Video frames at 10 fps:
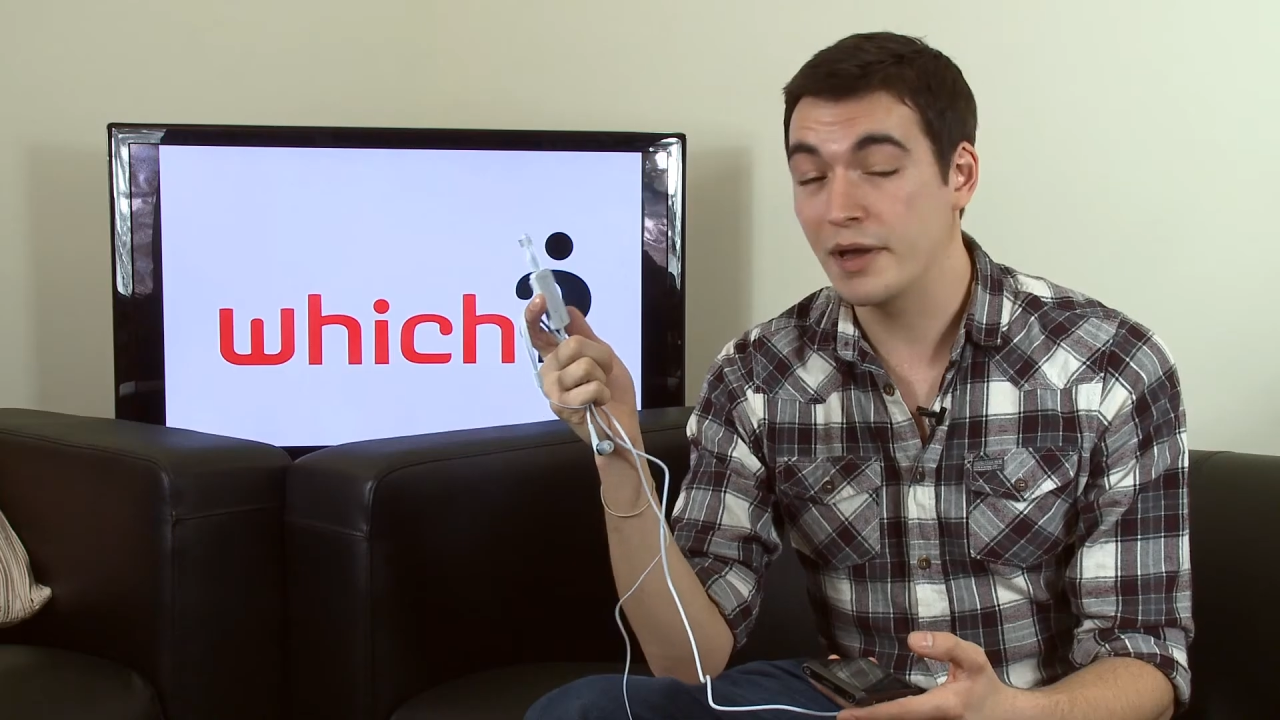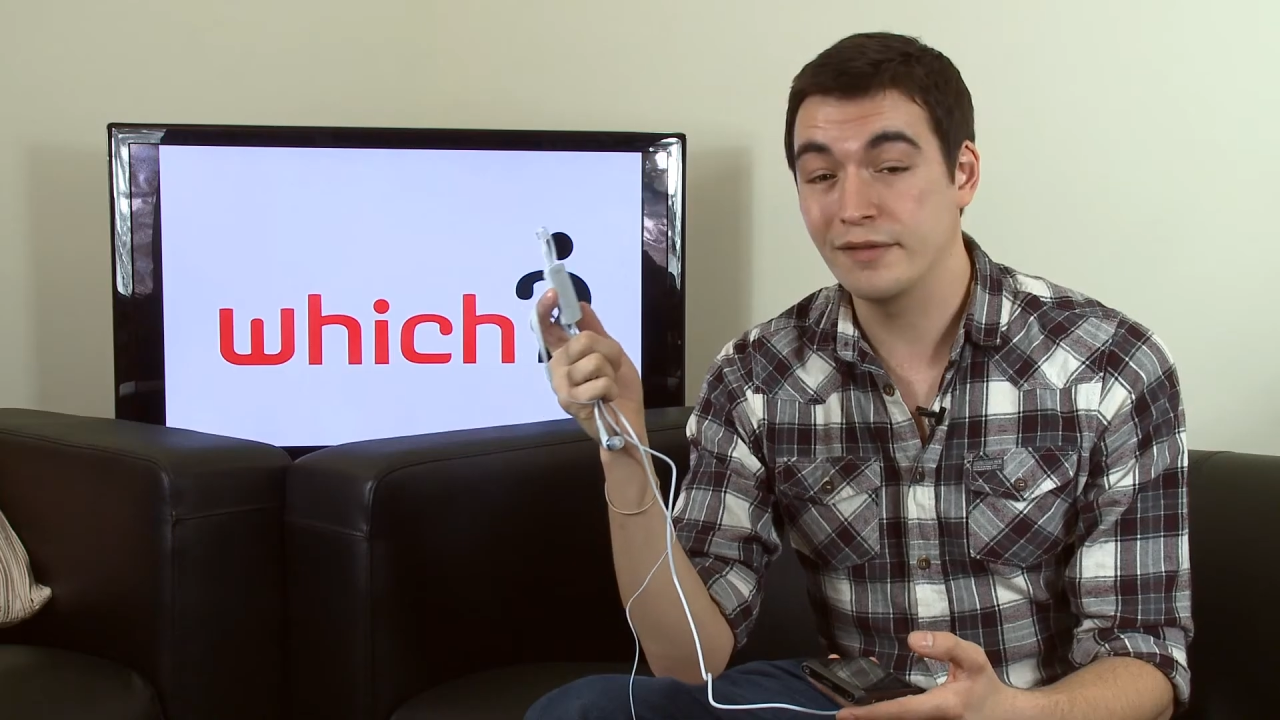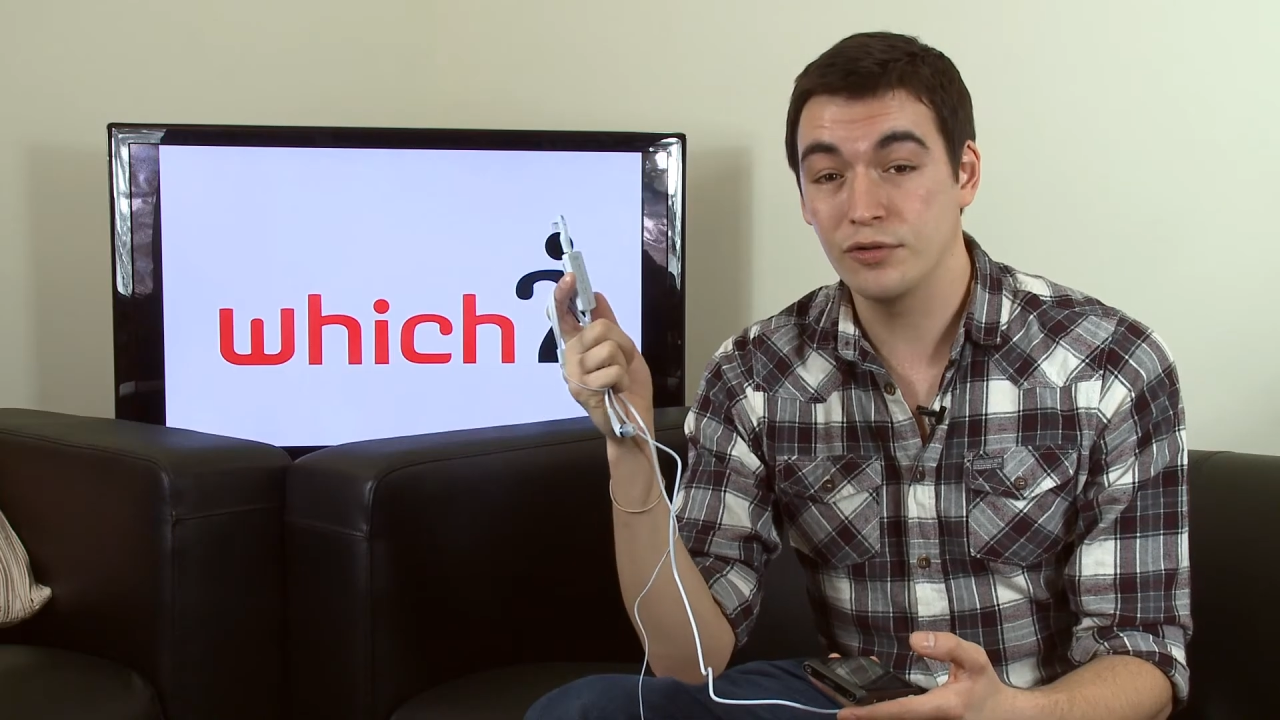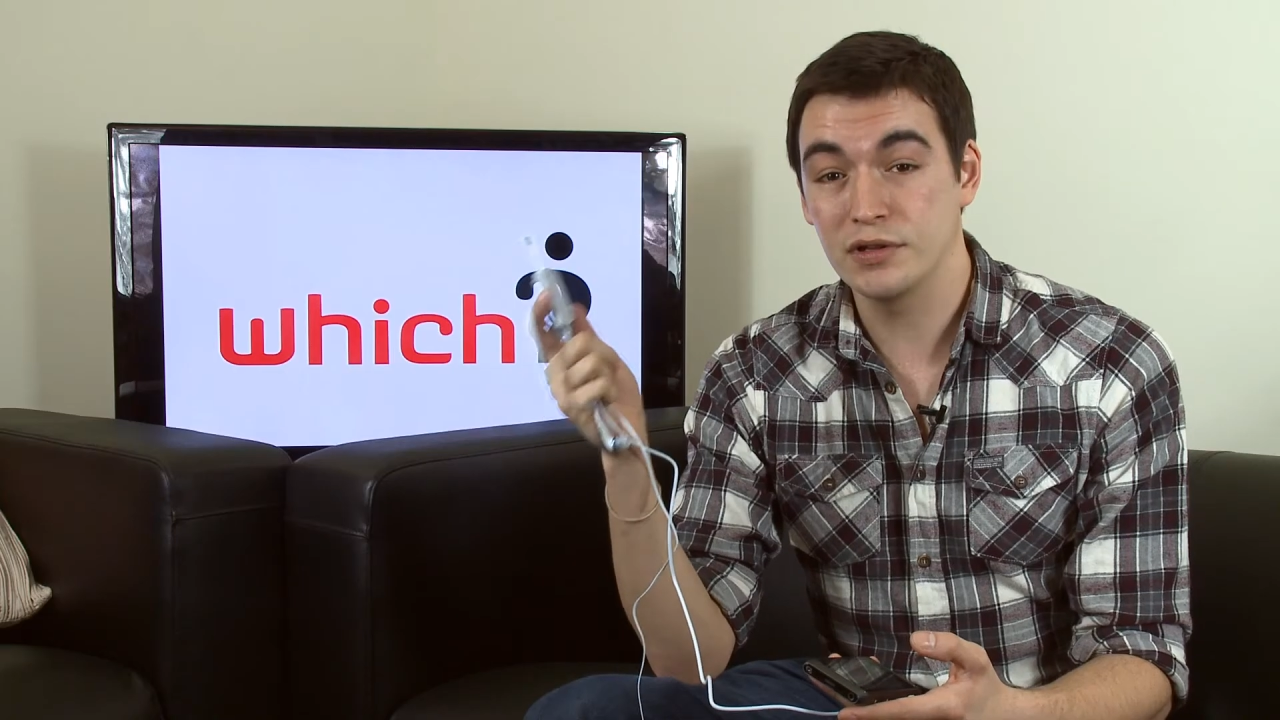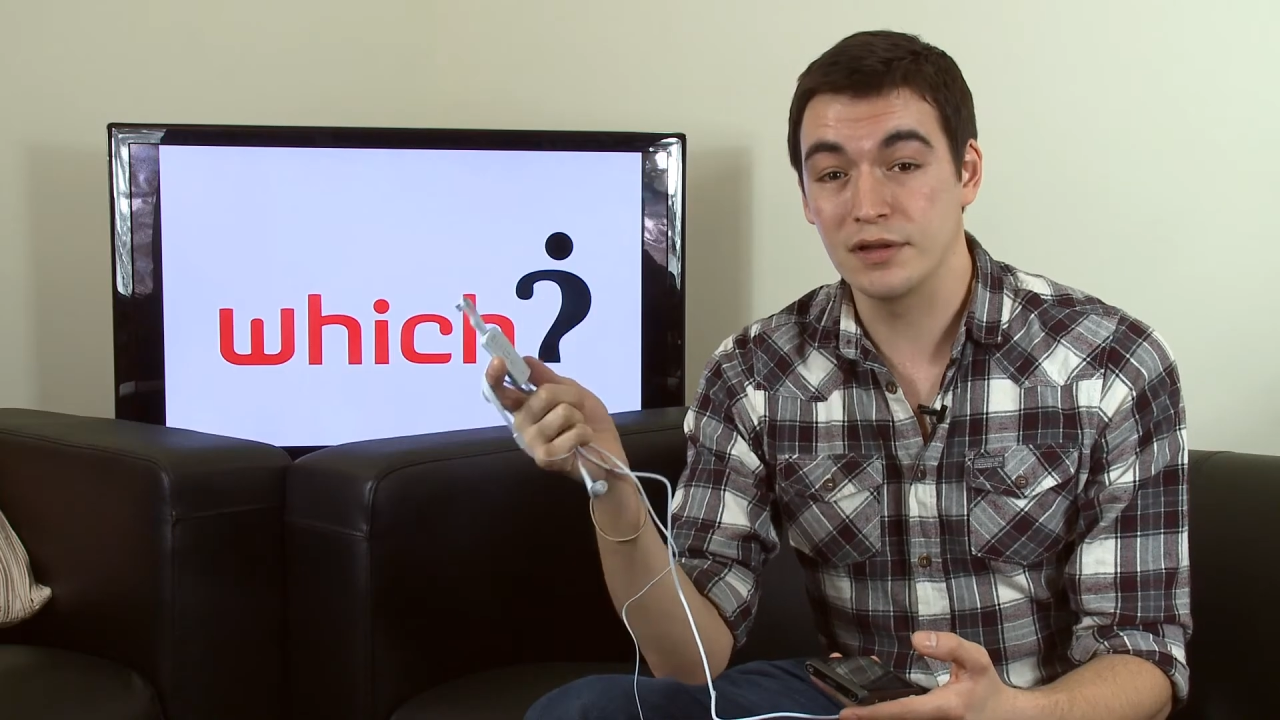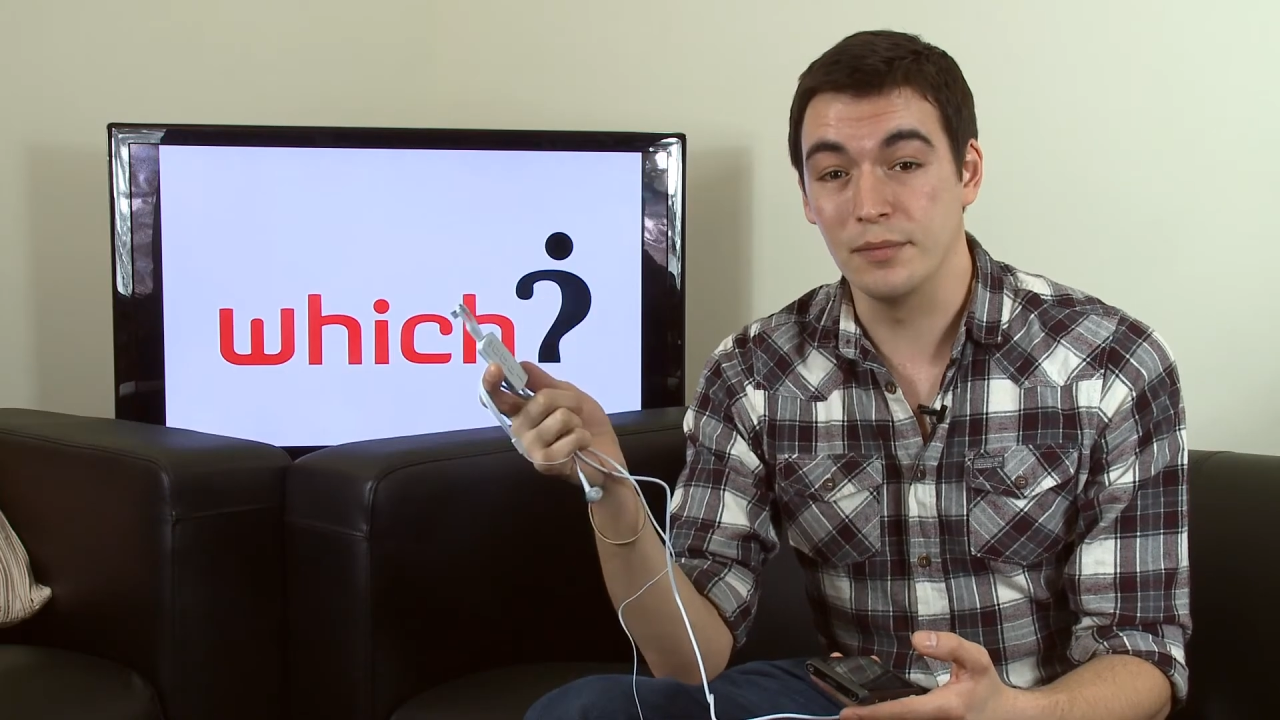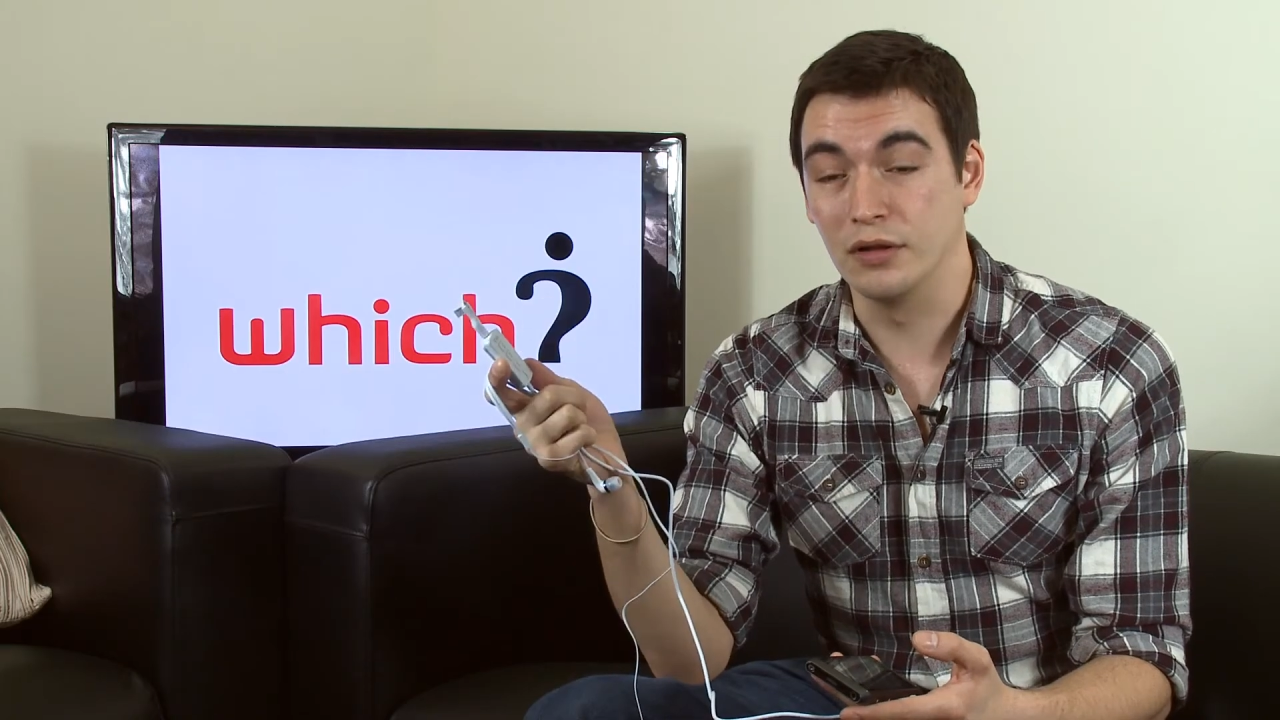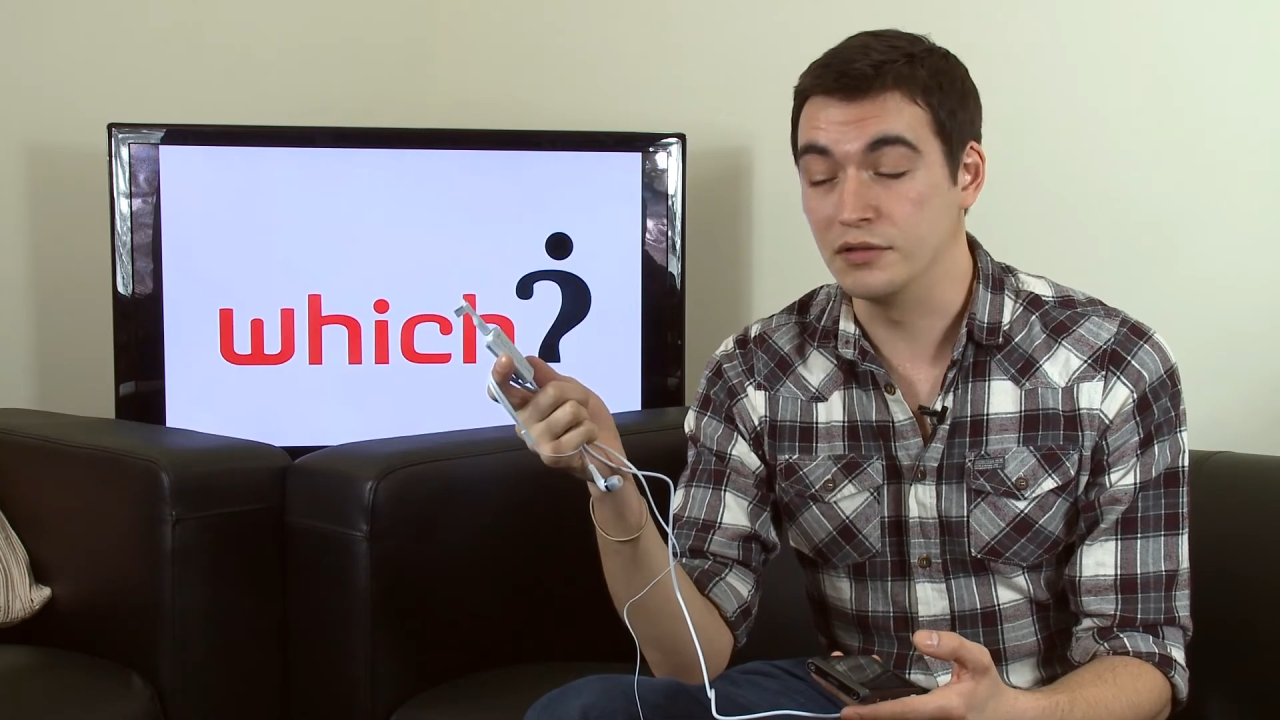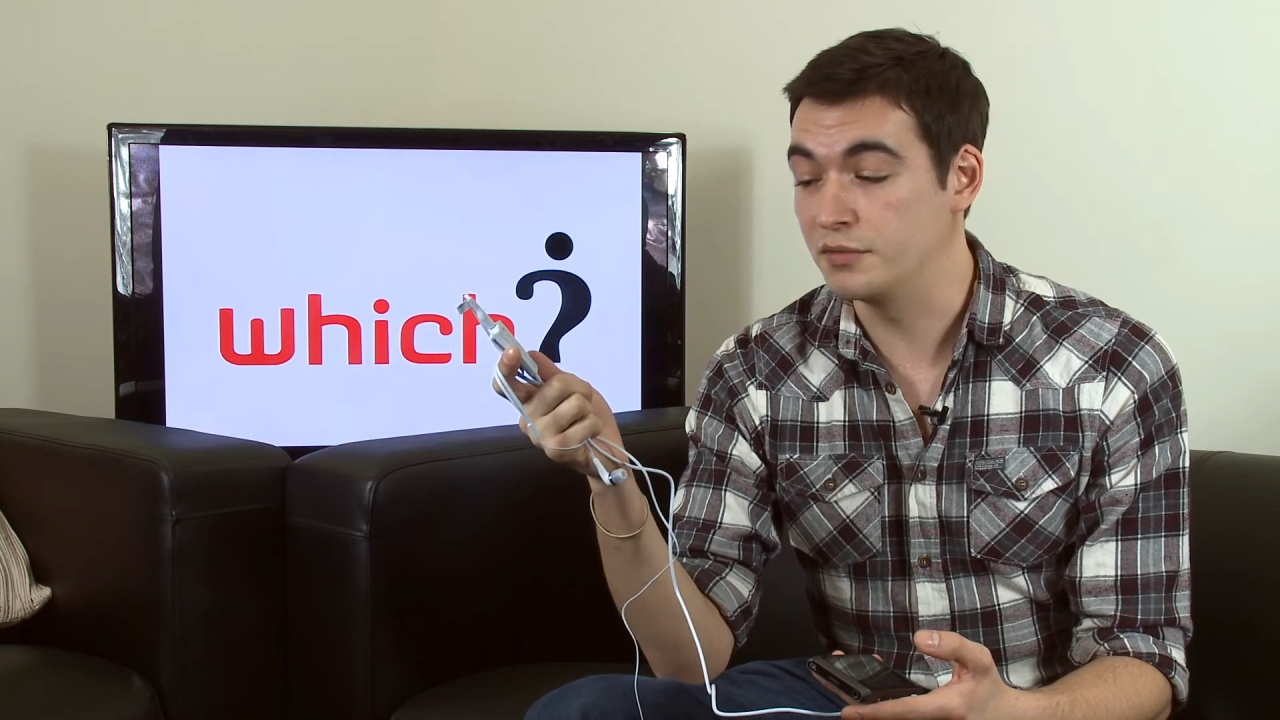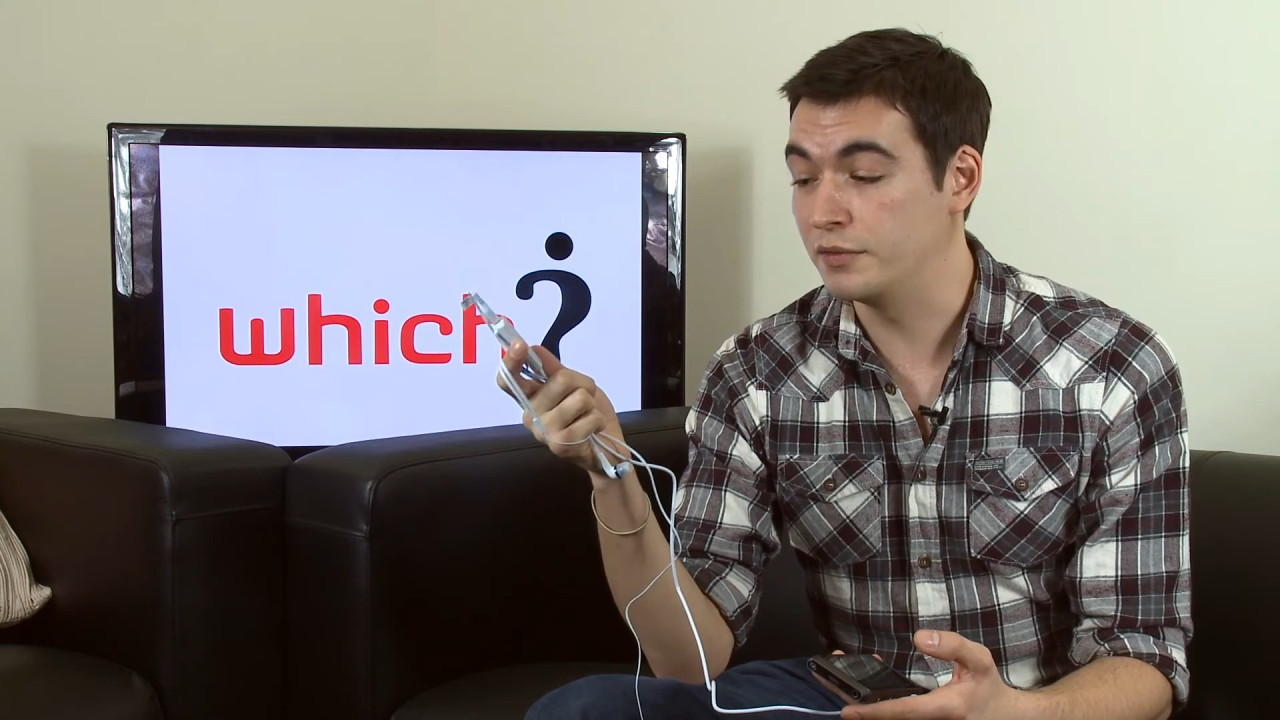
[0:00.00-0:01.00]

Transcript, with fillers: make voice commands